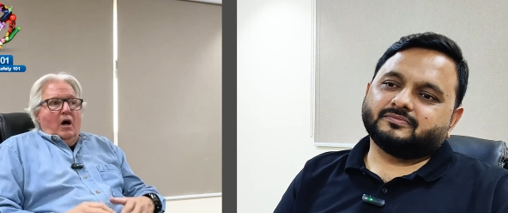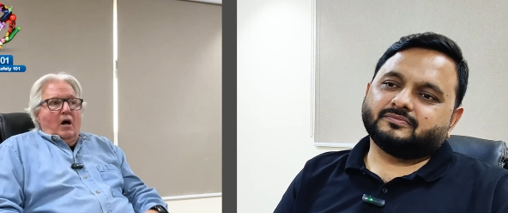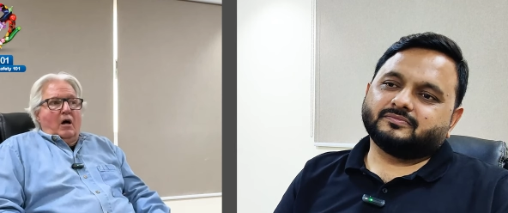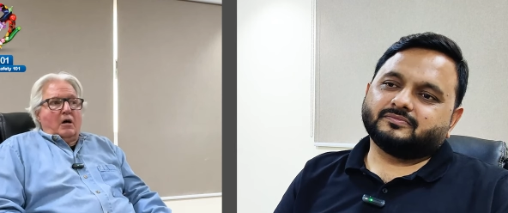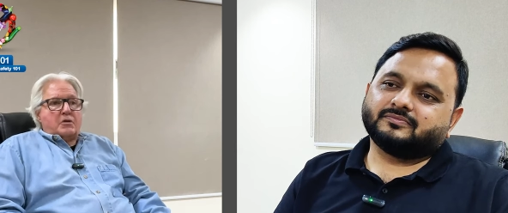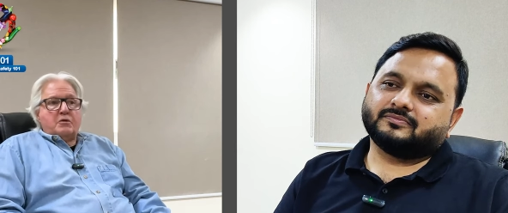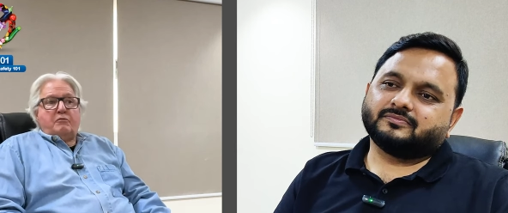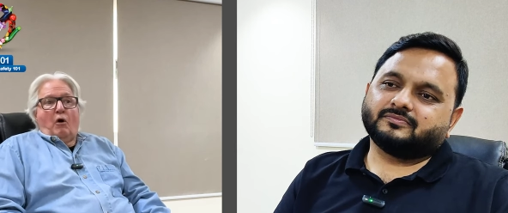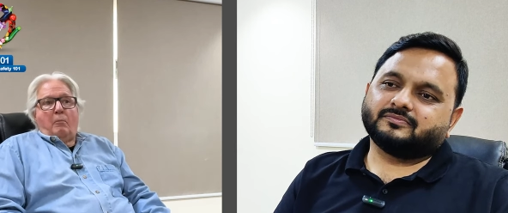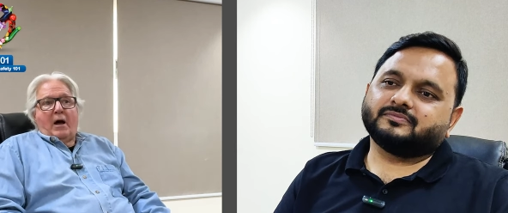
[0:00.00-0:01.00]
Speaker 1: Uh, to
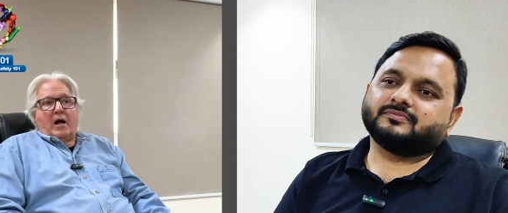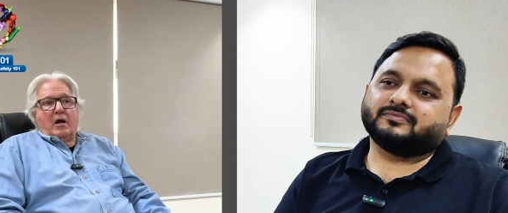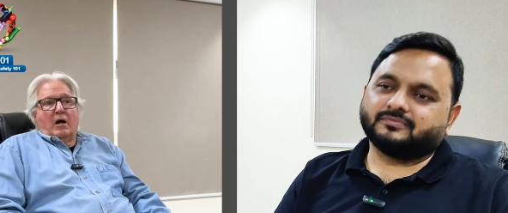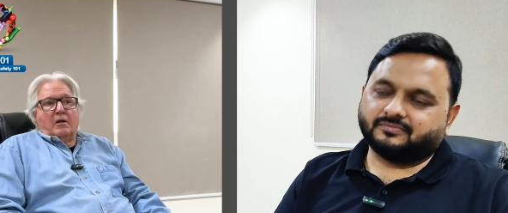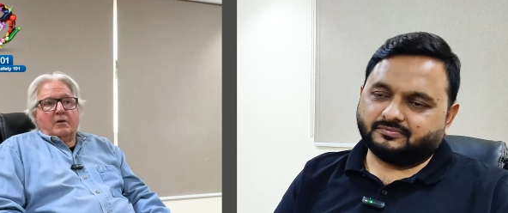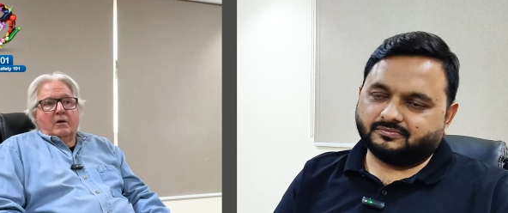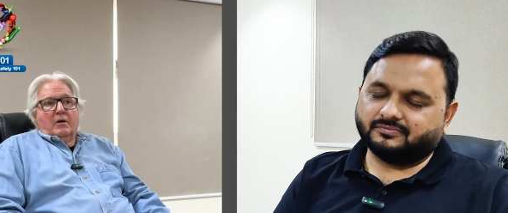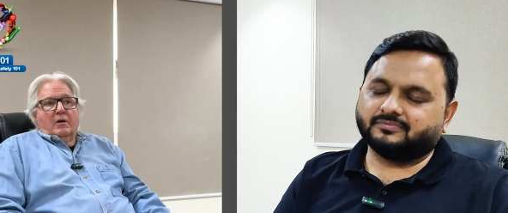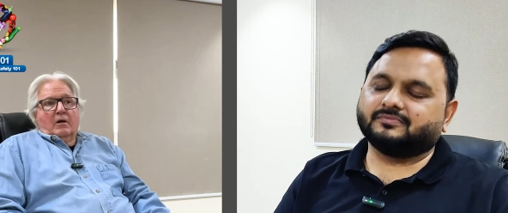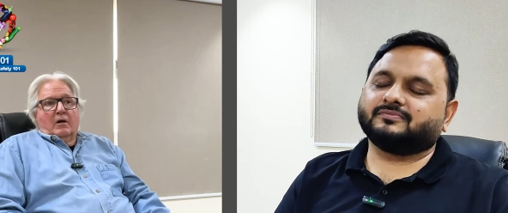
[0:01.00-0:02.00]
fall back on
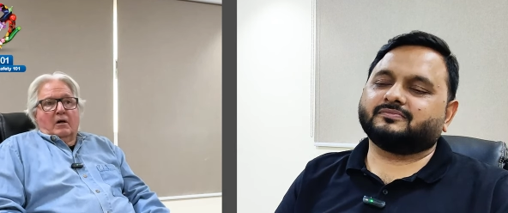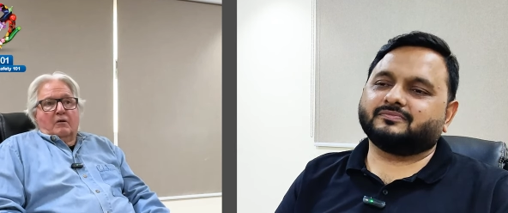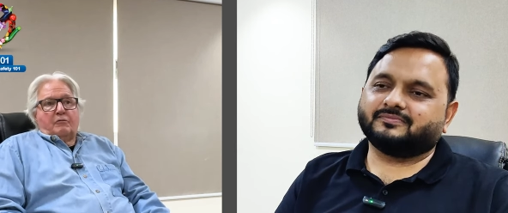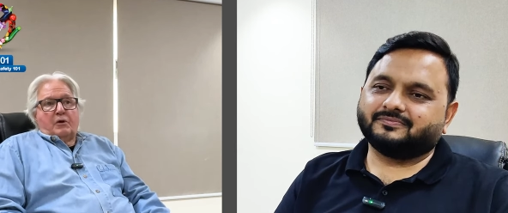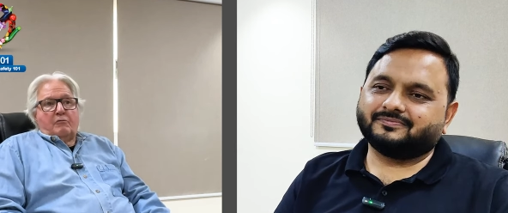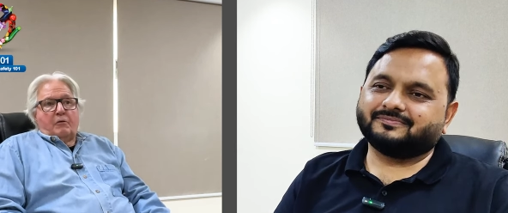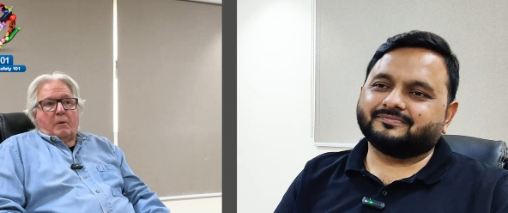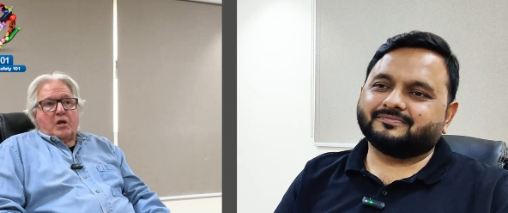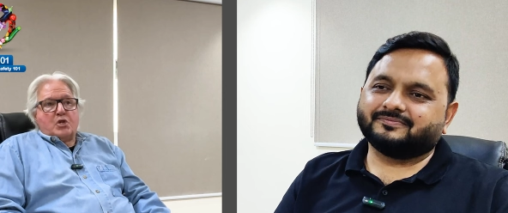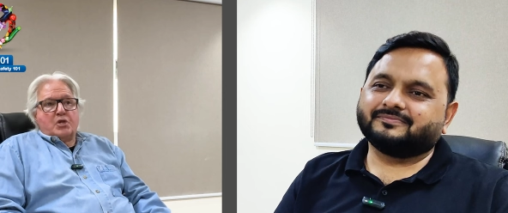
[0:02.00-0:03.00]
mm-hmm. Uh, for
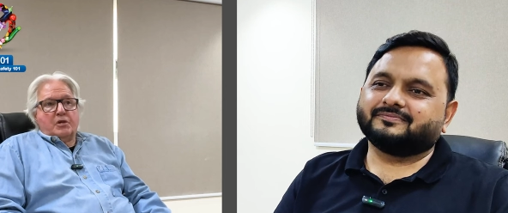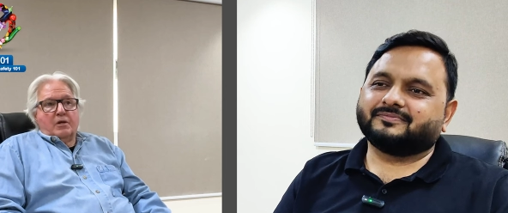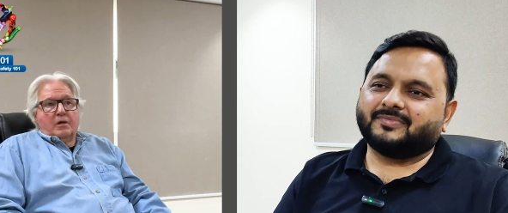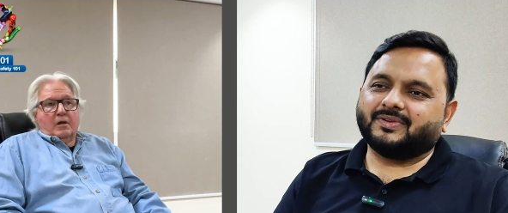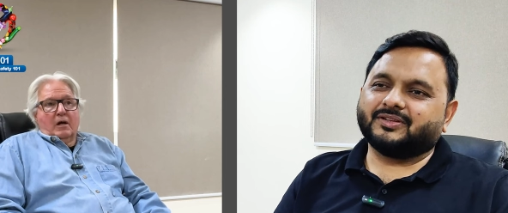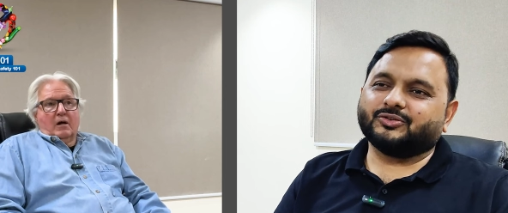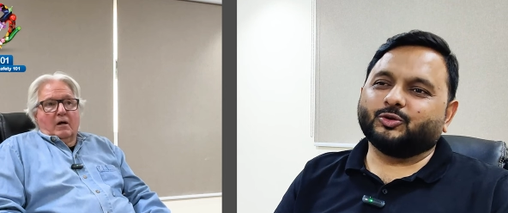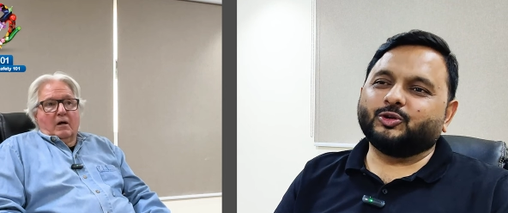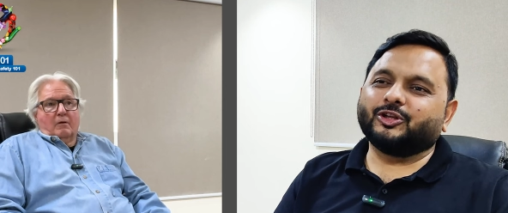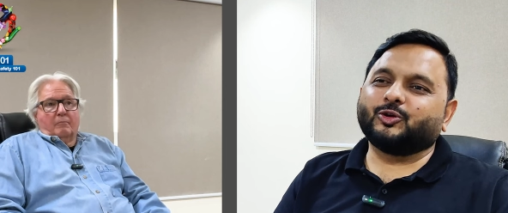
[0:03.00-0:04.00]
information. Yes,
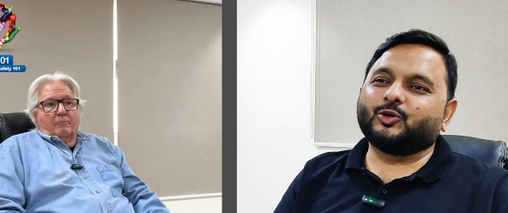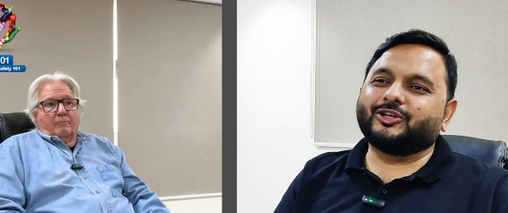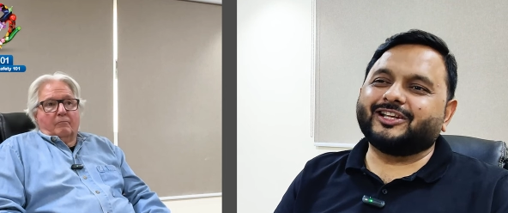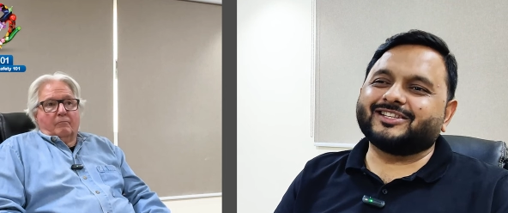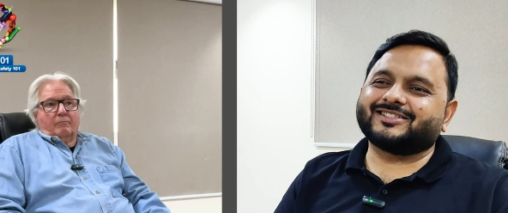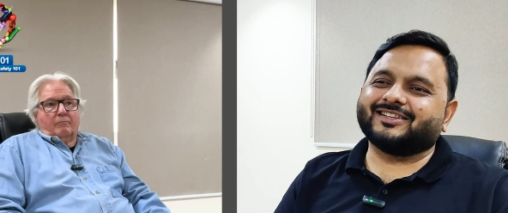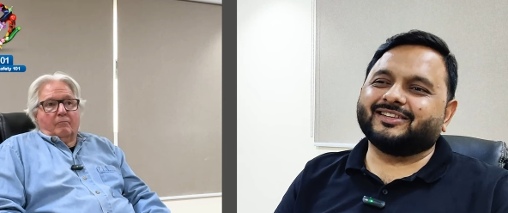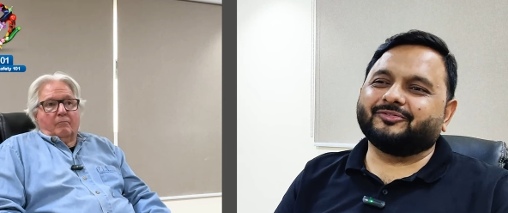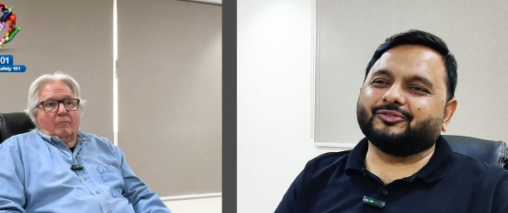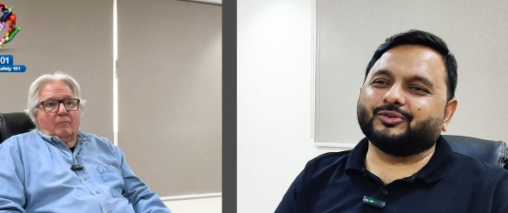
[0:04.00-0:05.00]
only so
Speaker 2: the uh, good taste
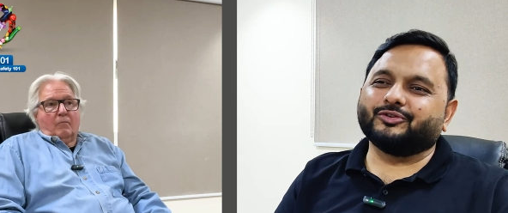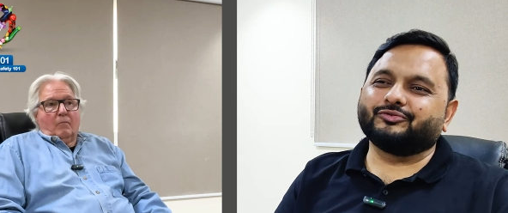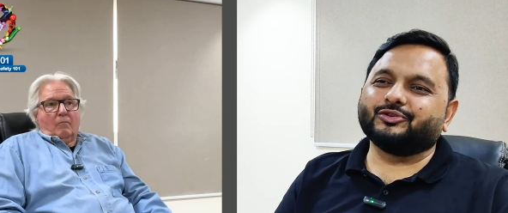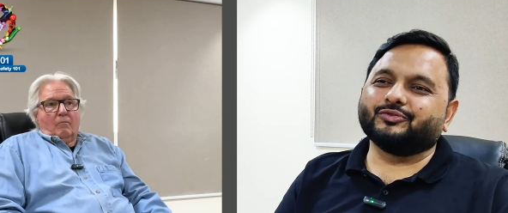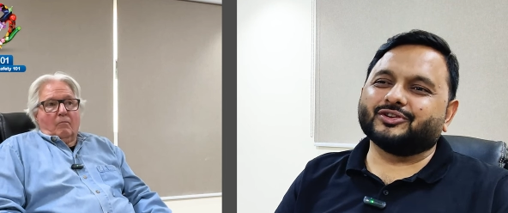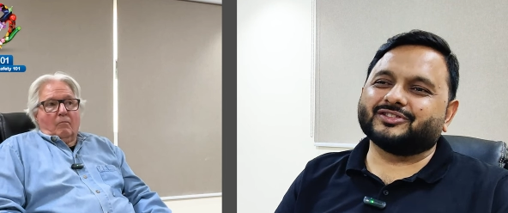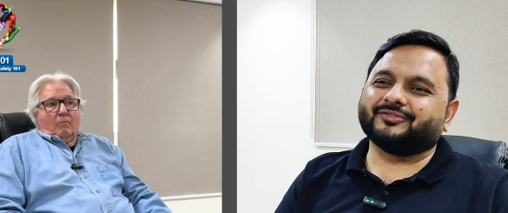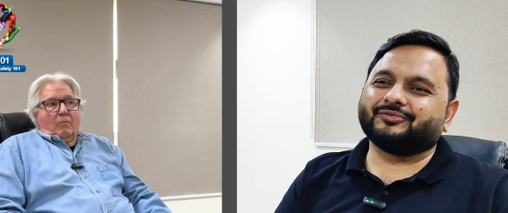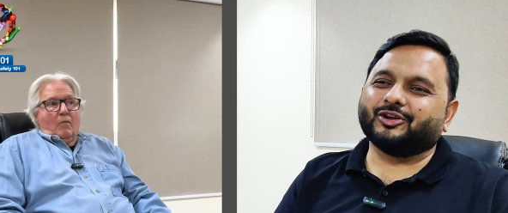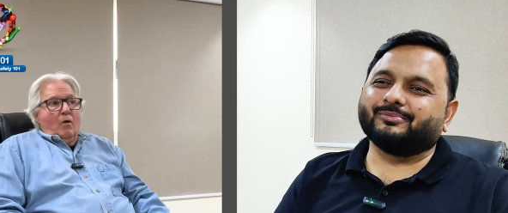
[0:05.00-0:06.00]
and the f- good food was
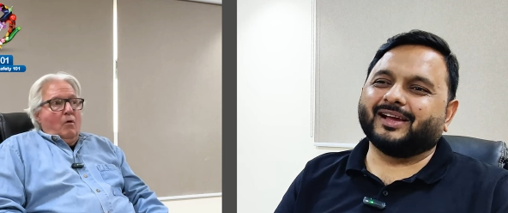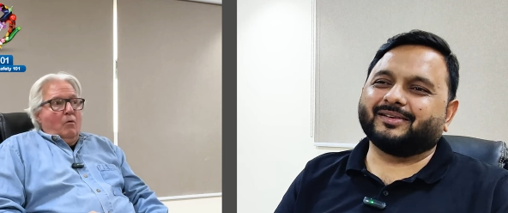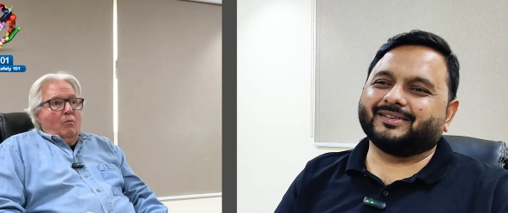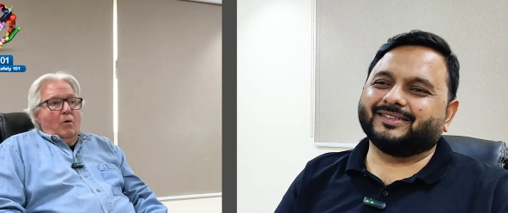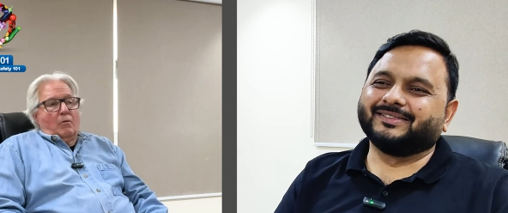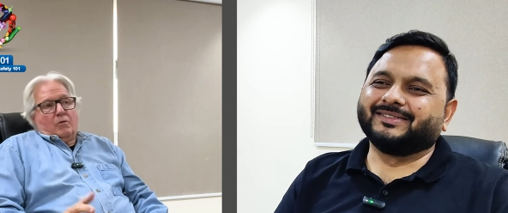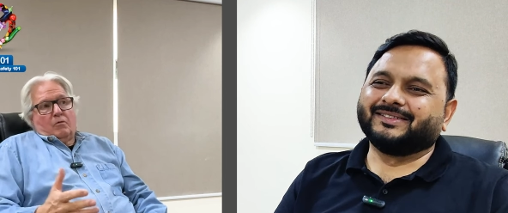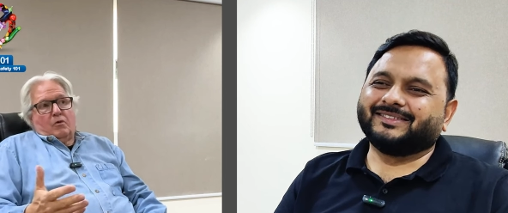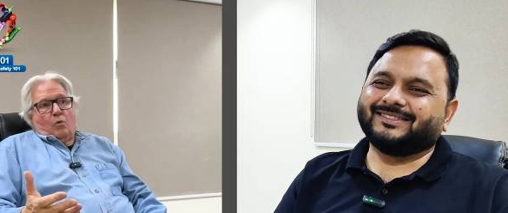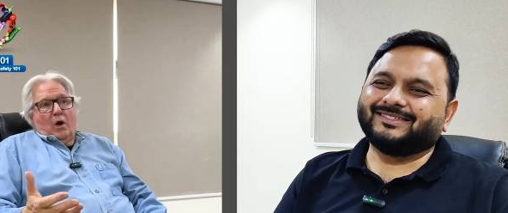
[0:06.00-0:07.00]
the fallback.
Speaker 1: Well,
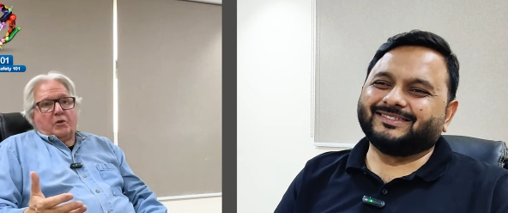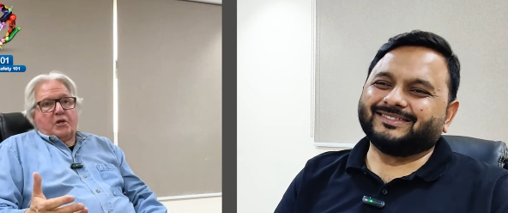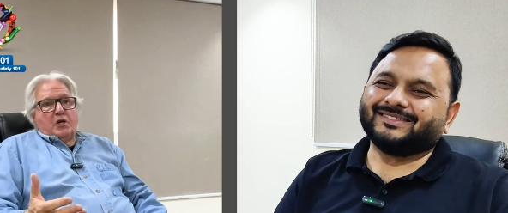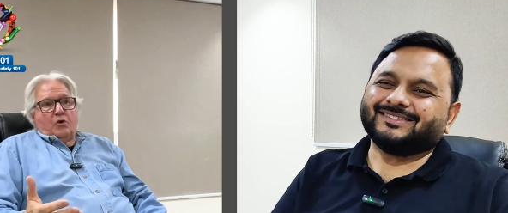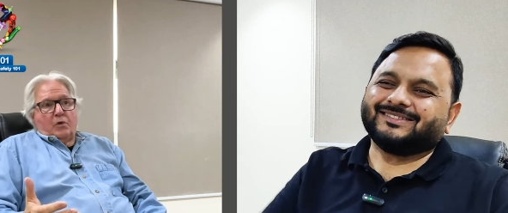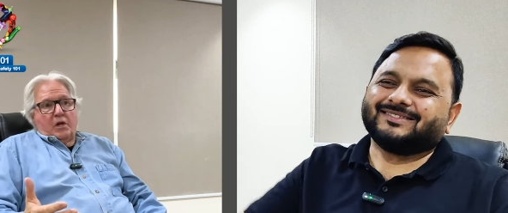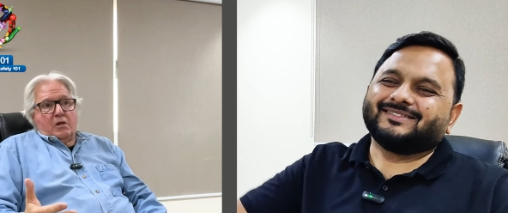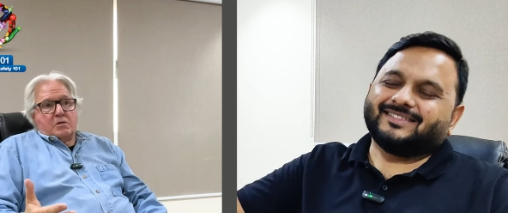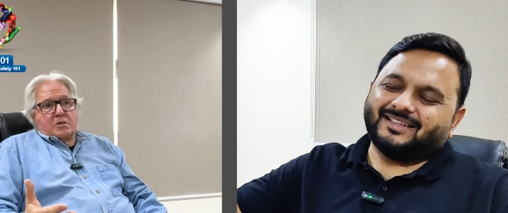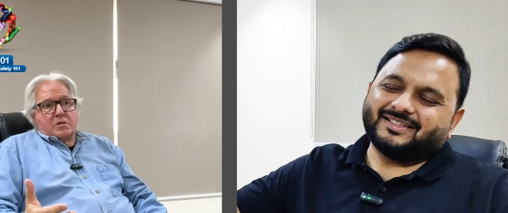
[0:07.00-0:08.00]
quality
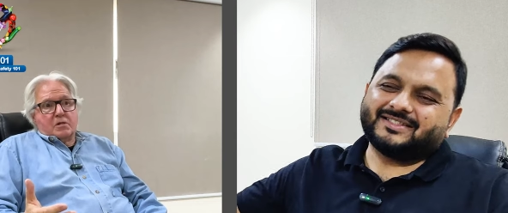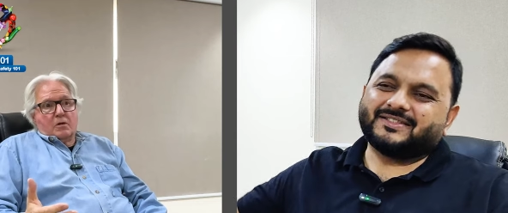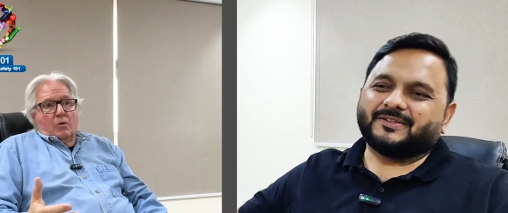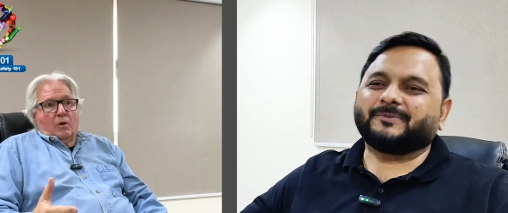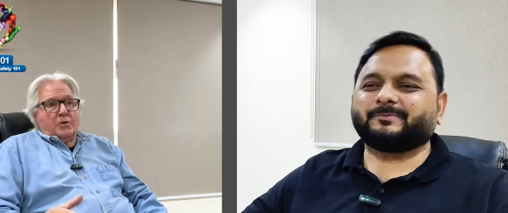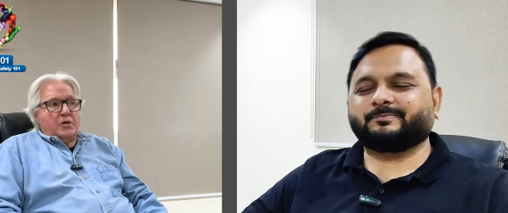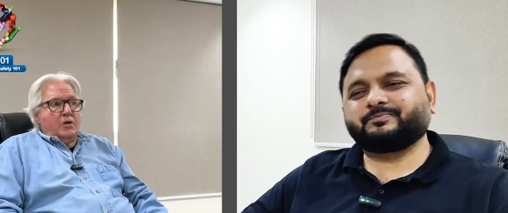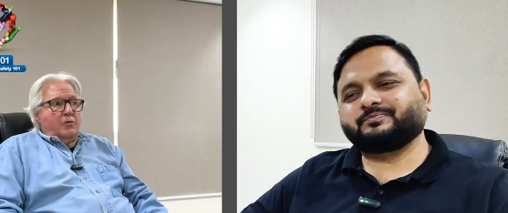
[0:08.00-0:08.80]
ingredients. Yes, quality